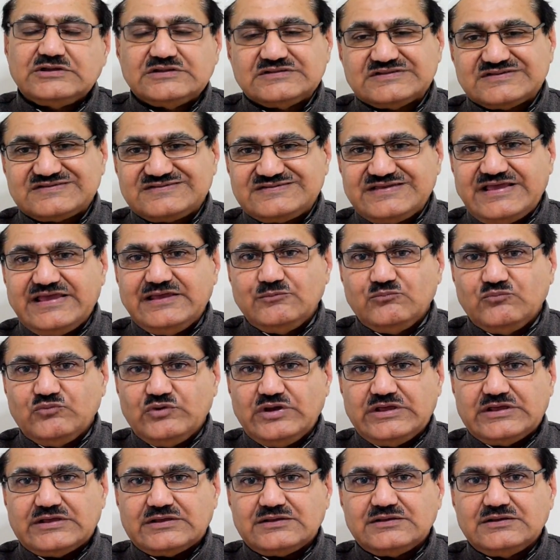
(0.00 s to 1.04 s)
in the same
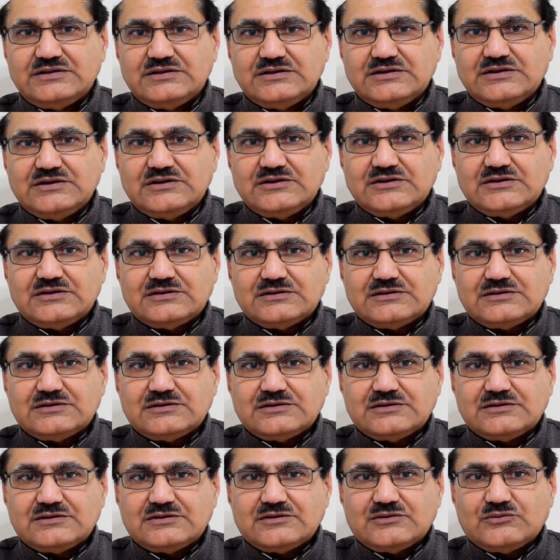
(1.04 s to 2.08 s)
way,
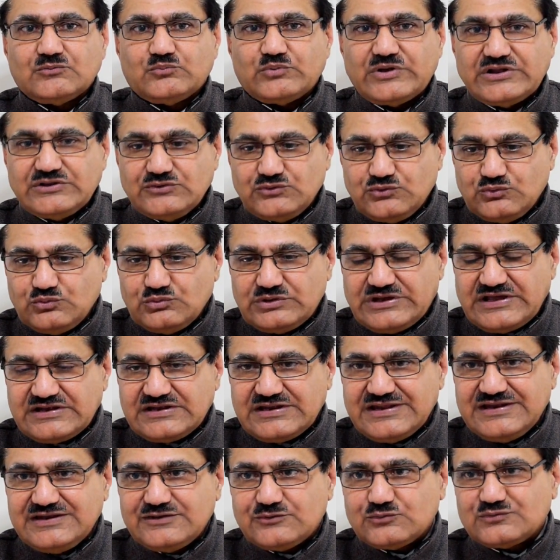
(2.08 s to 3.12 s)
when you get
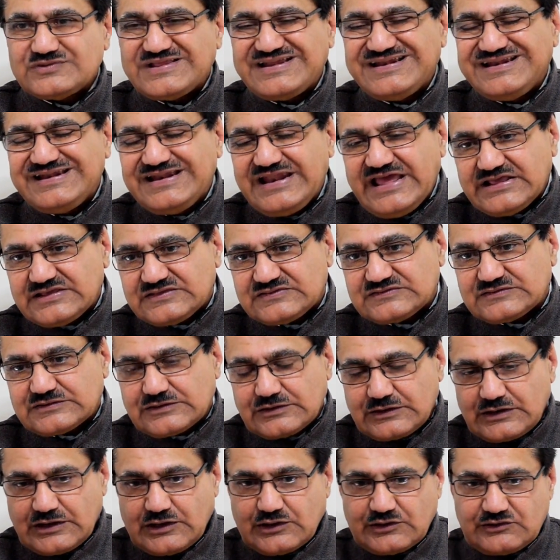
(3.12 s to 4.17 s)
into the next
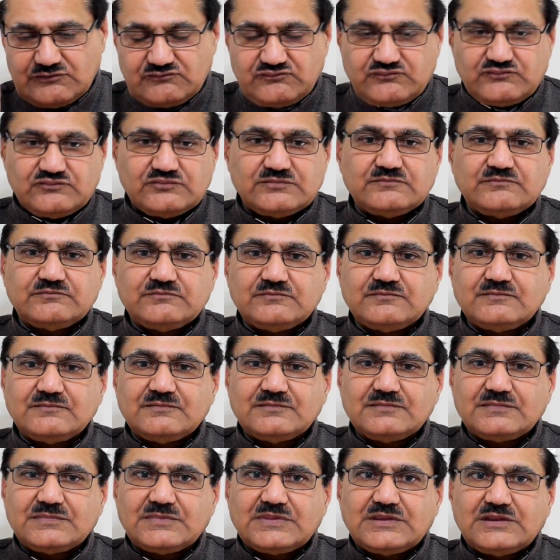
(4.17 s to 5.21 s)
life,
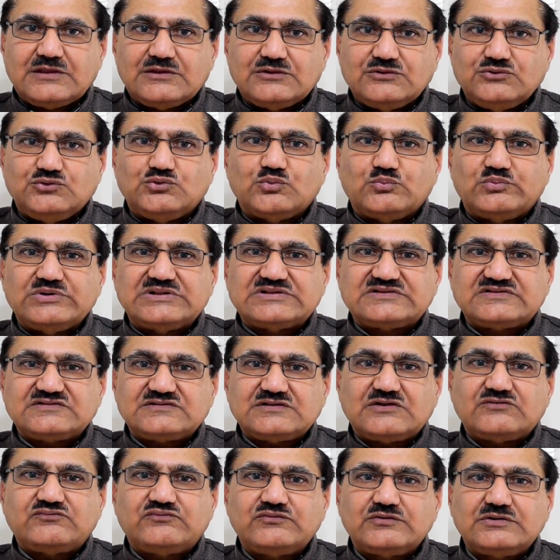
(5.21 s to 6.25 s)
you will
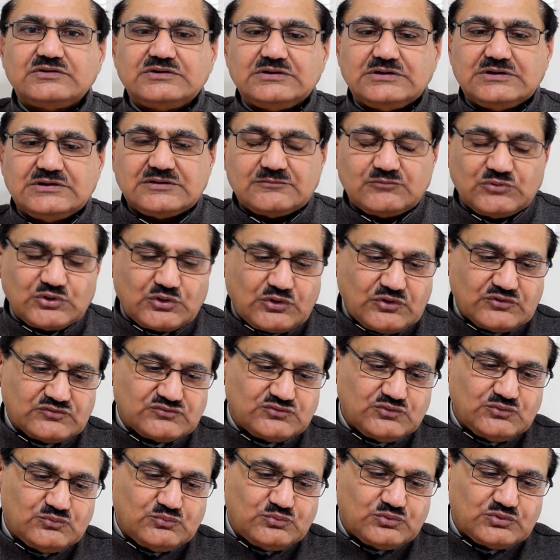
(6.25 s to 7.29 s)
suffer because
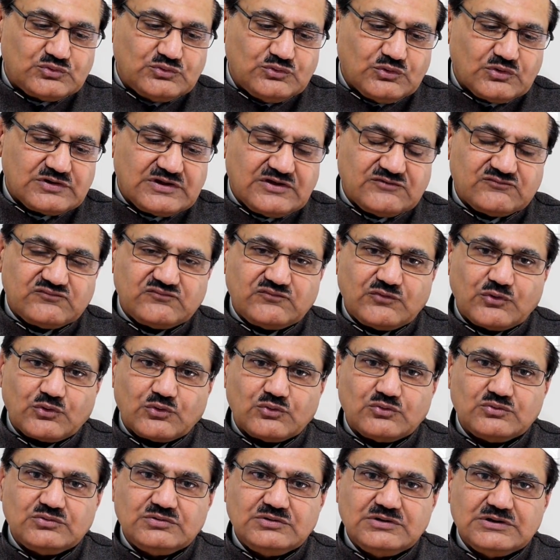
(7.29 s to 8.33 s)
you would not have
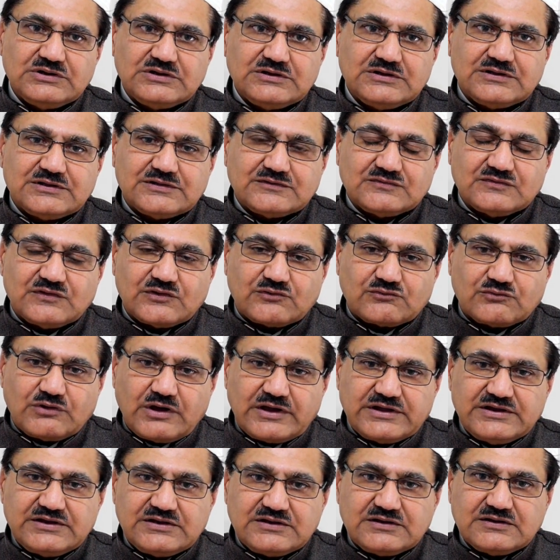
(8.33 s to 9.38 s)
followed the
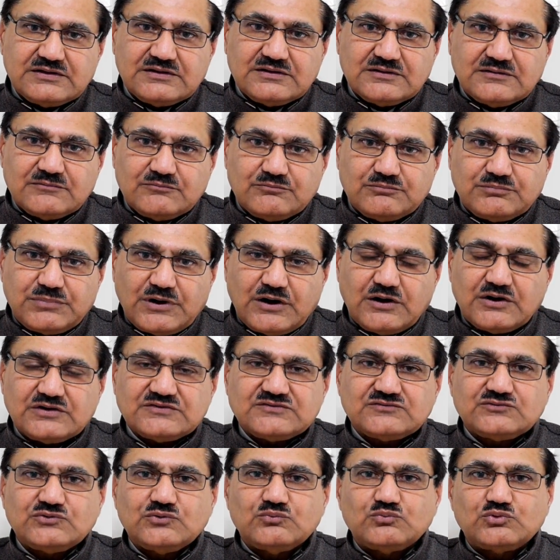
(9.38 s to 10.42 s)
right
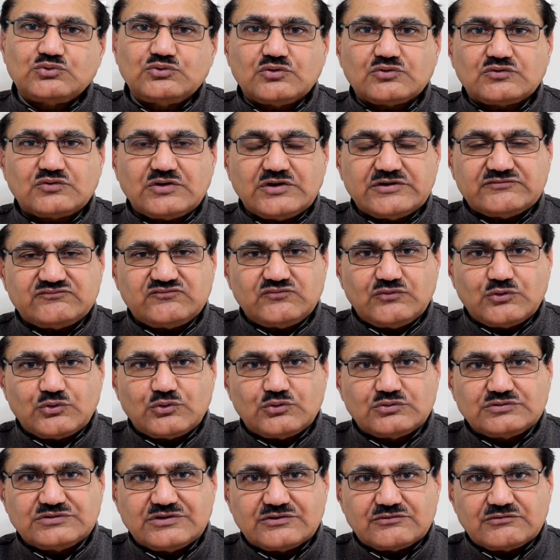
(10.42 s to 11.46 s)
path, you would not have
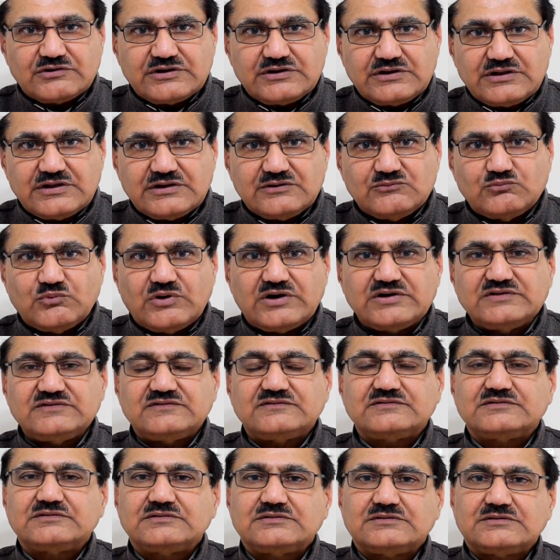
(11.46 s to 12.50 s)
followed the right
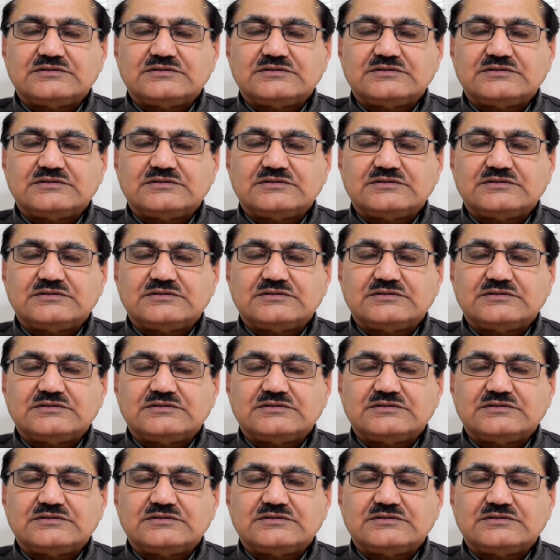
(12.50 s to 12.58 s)
advice.